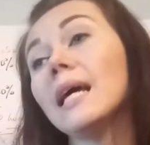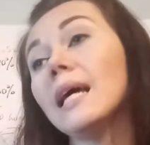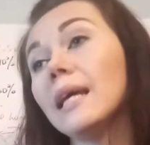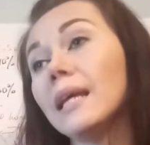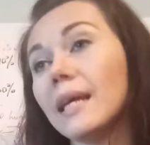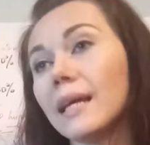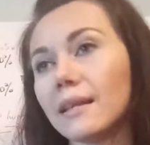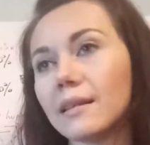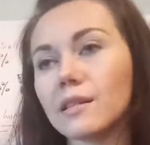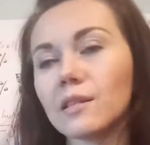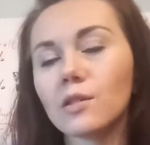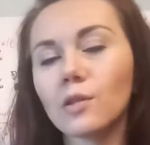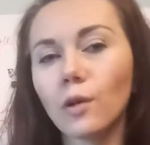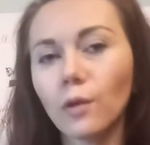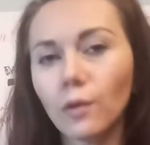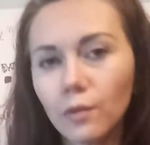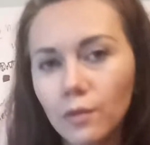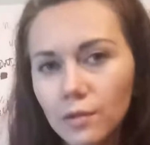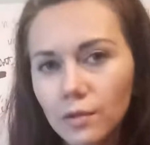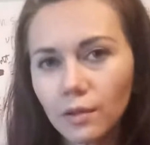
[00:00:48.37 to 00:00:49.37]
Yeah, this
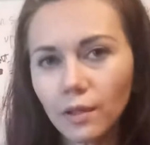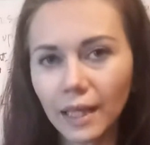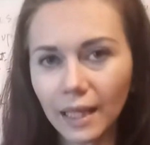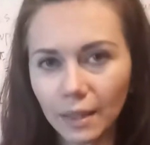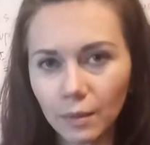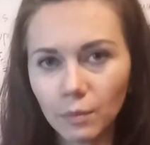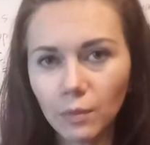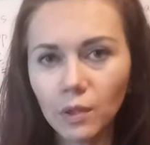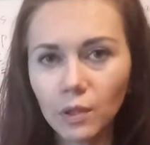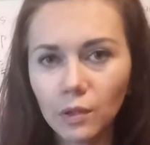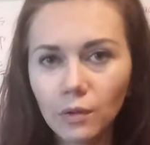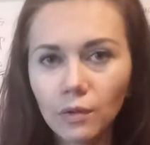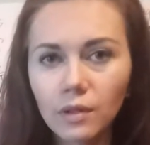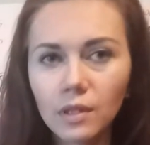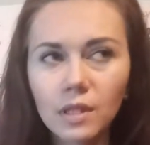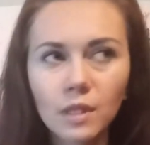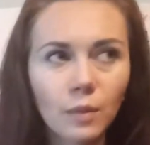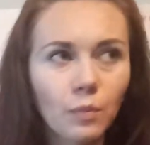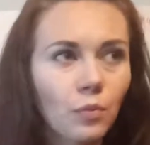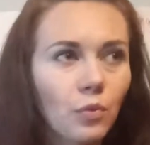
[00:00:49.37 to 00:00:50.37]
also can be used,
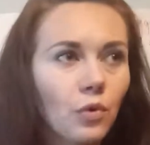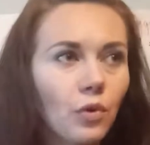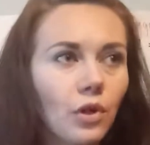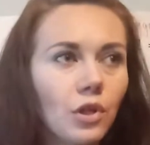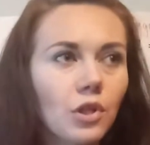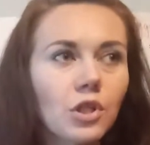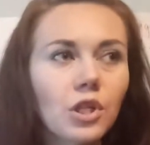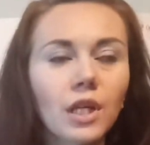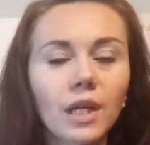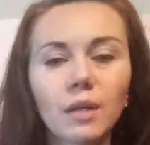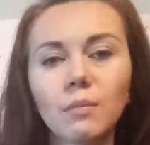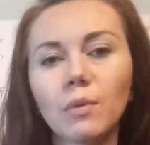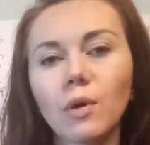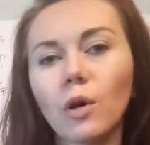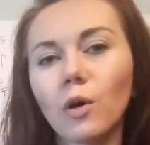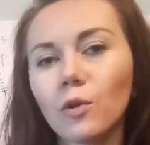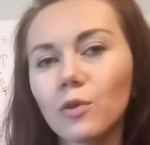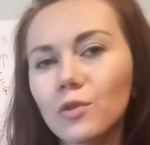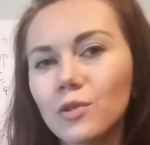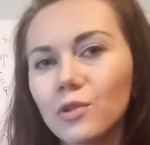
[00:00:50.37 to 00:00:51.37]
this approach can be
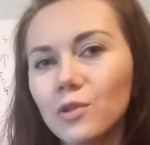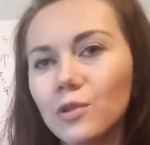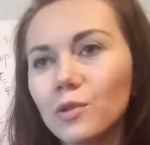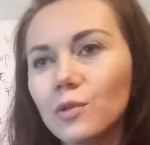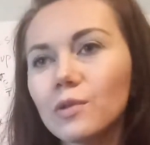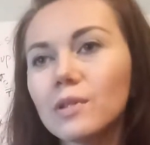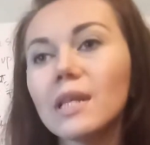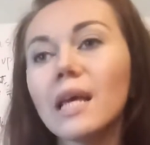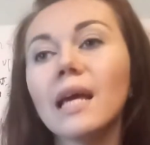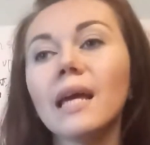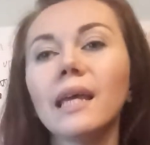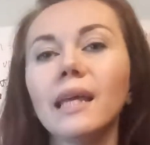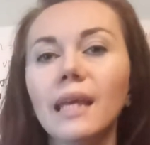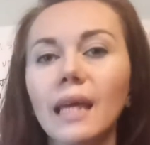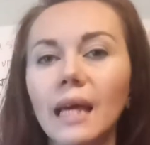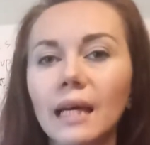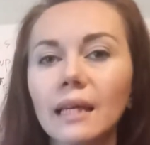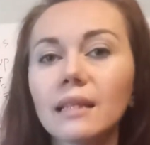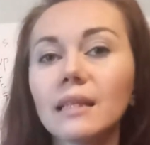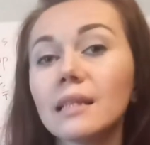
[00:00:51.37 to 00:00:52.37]
also used,
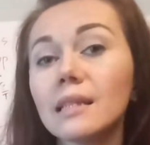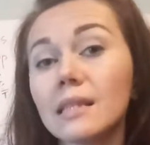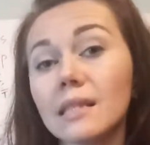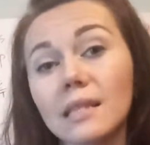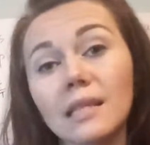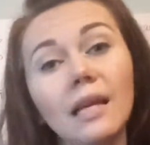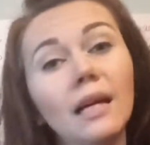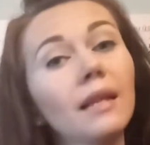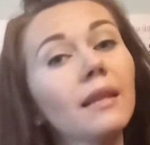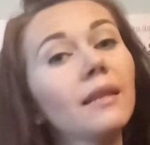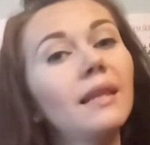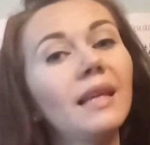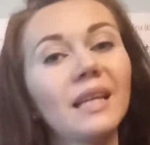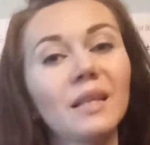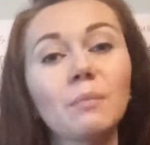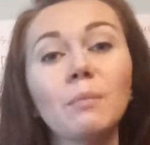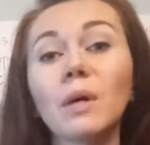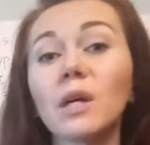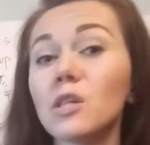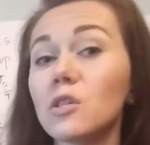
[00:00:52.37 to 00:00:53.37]
yet it's not
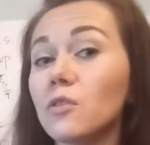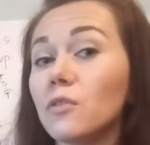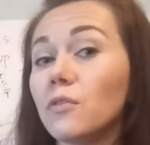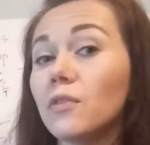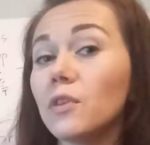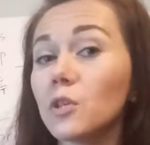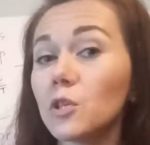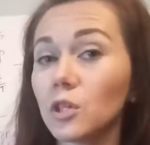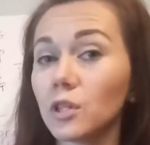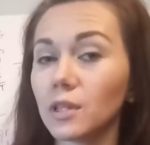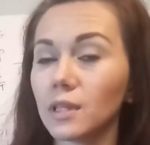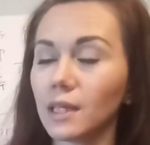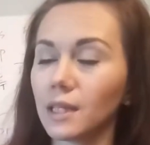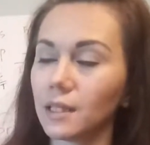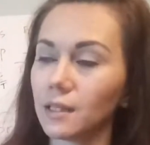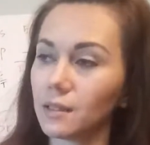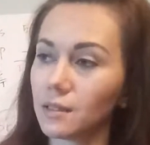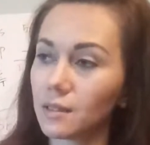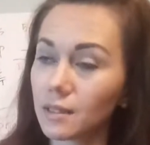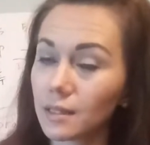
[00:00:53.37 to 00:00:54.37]
that much efficient.
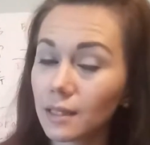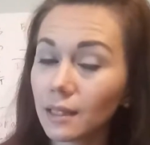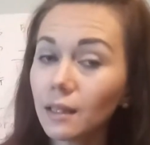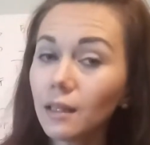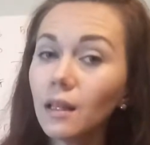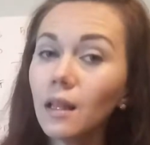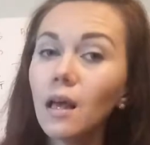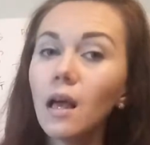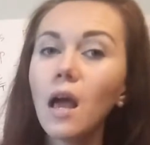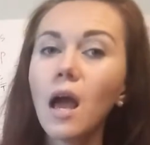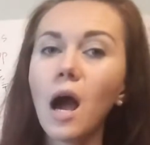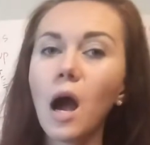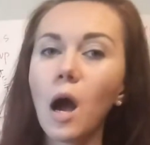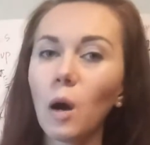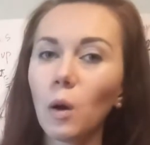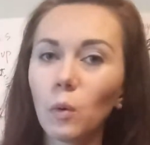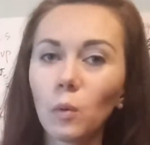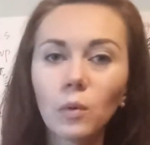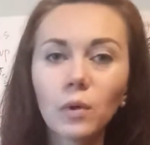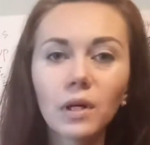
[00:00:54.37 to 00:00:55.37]
And still
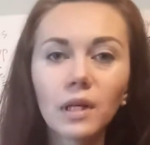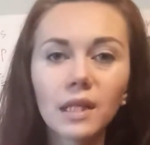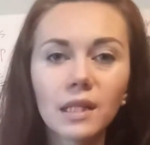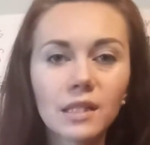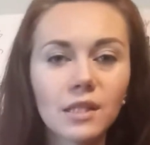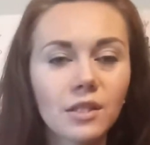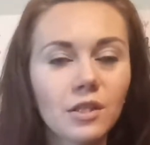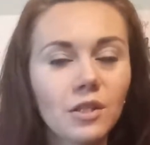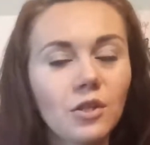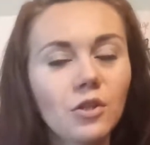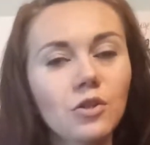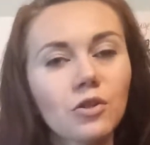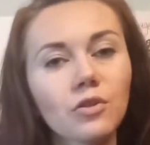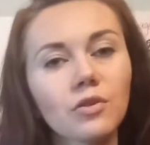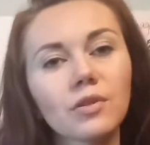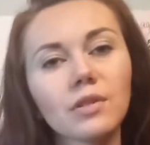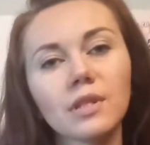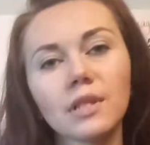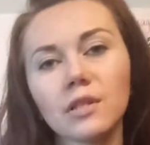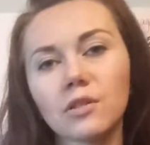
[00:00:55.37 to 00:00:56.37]
our work as
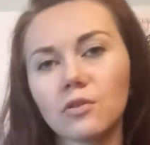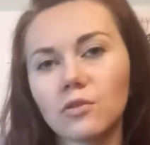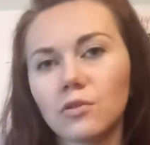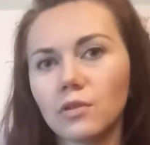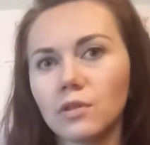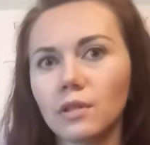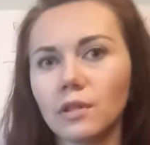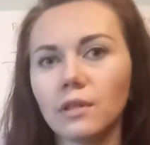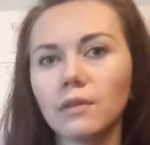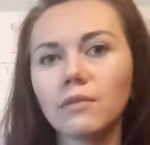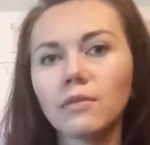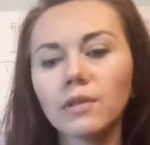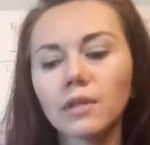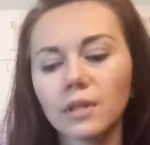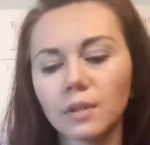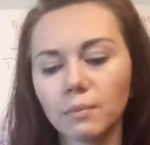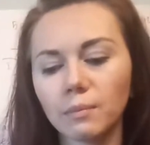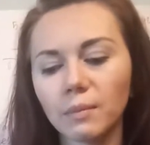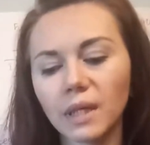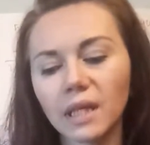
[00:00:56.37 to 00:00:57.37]
teachers is to deliver
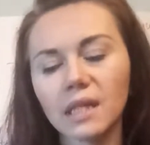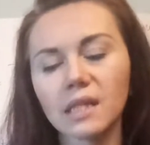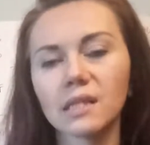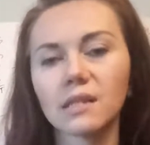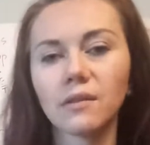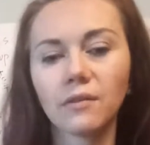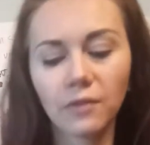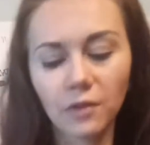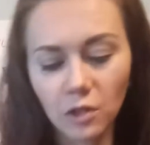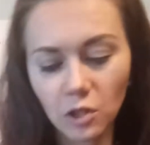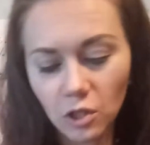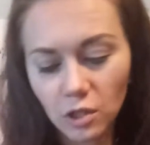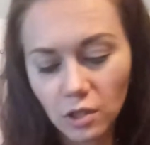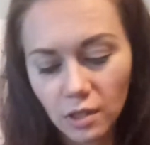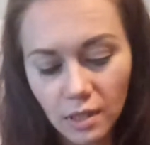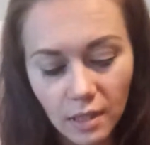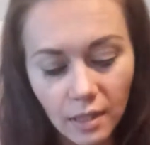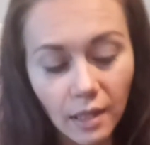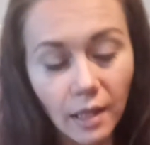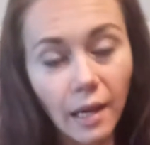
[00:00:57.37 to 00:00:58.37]
the biggest
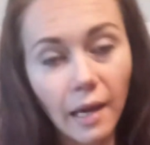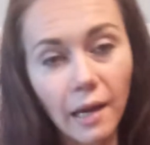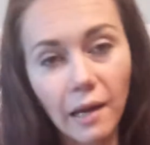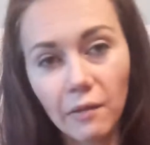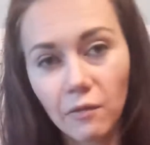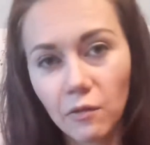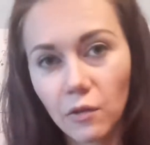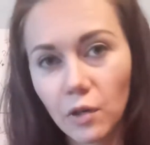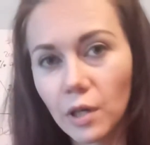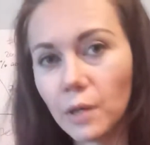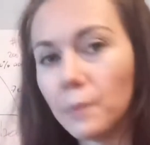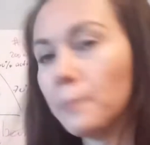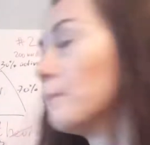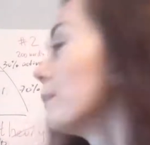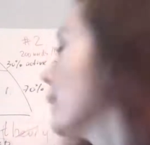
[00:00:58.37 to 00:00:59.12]
efficiency ever.